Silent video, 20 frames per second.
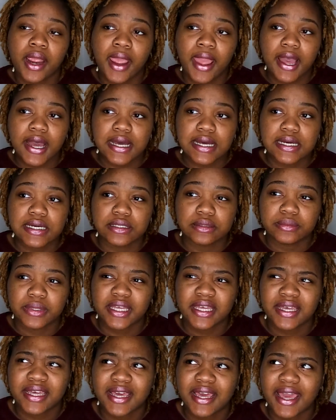And
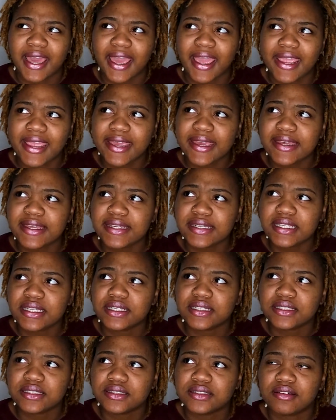
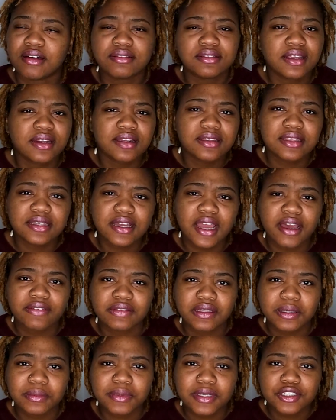the only other thing I have
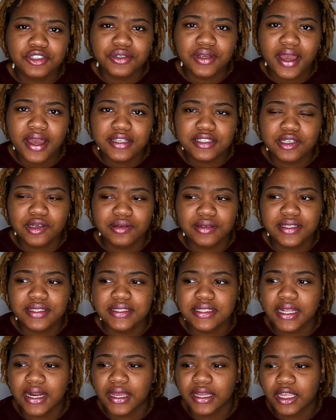to update you guys on is
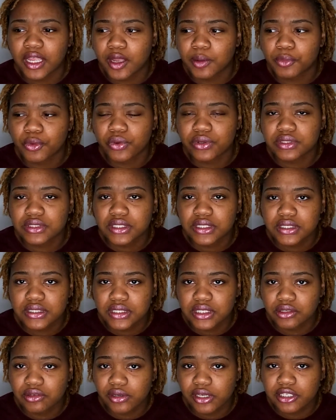that I am going to
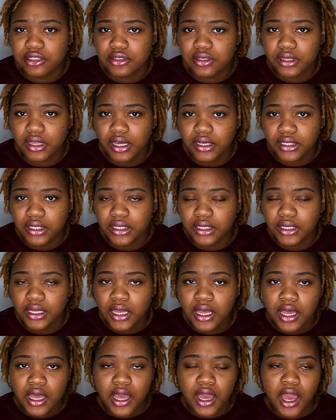continue interlocking.
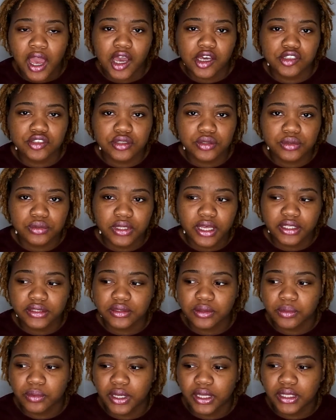I do like
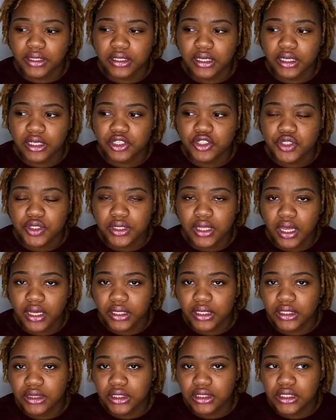the way that
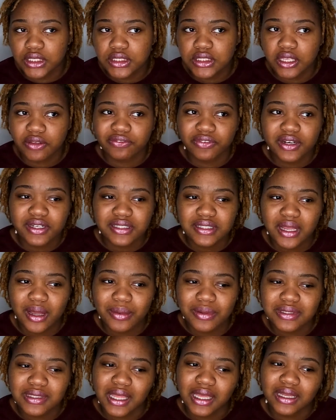interlocking looks. At first I
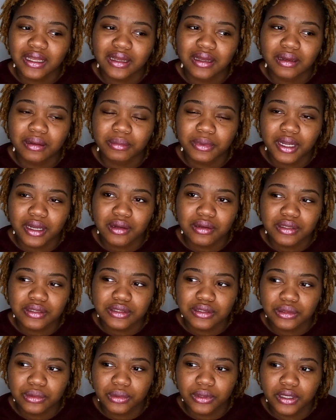was like, I'm not going
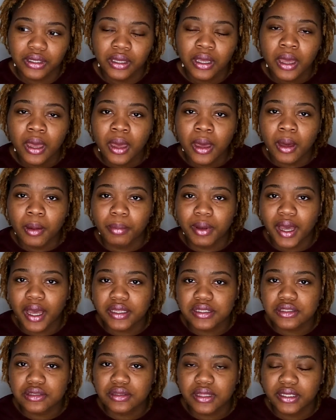to do it, but I
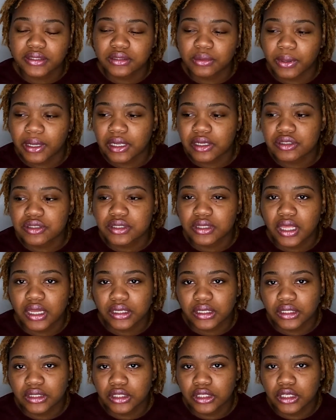do like the way
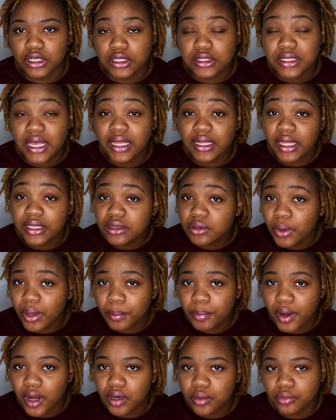interlocking looks. I like the way
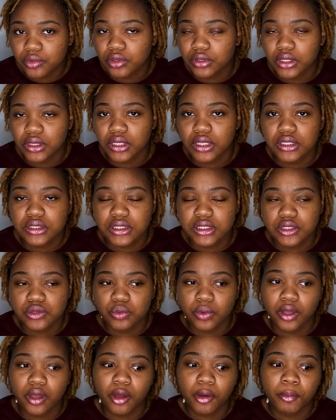palm rolling looks as
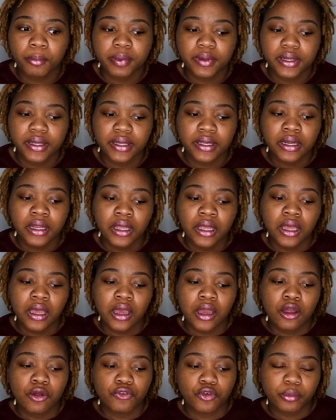well, but
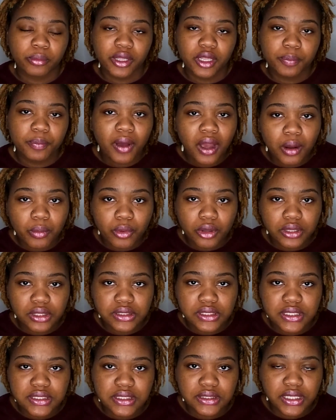for me, palm rolling
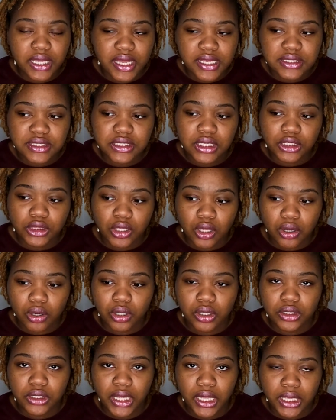doesn't last that
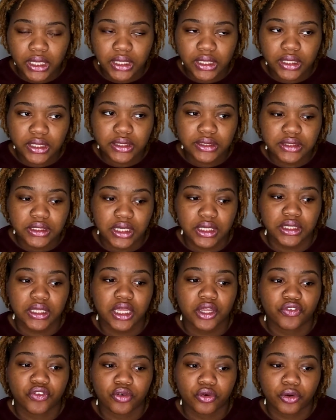long, and I
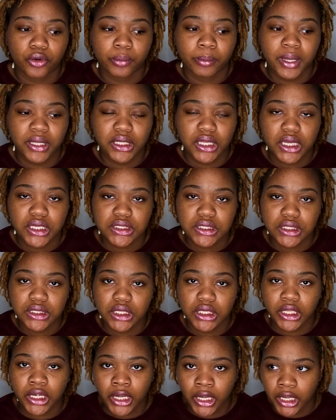like for my locks to
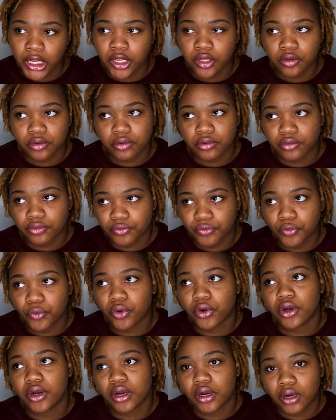look neat
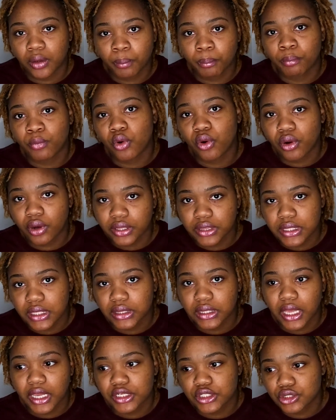for more than
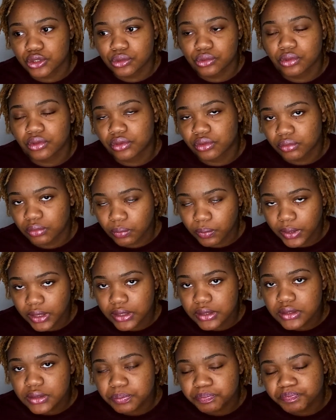like 2 to 3
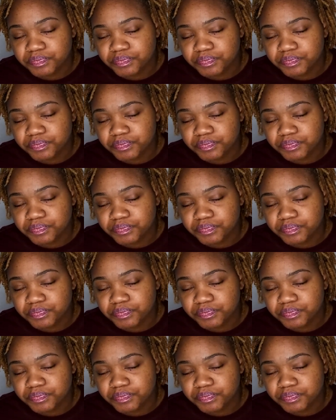weeks.